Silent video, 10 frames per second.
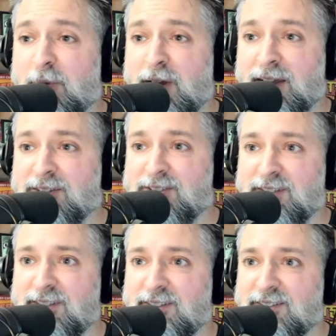by because
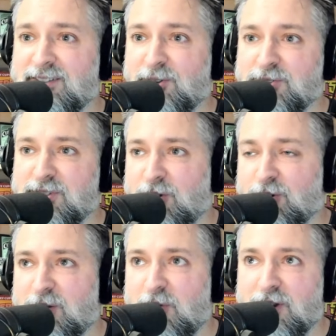he,
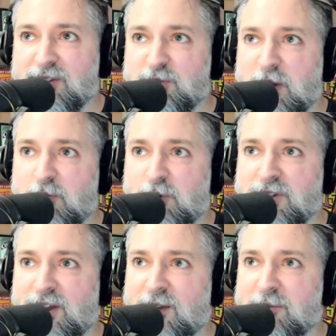secretly wanted to spend more
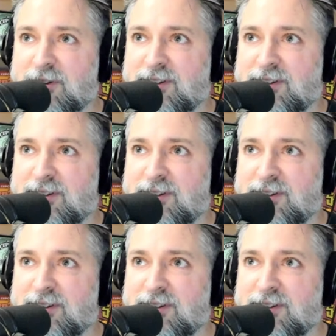time.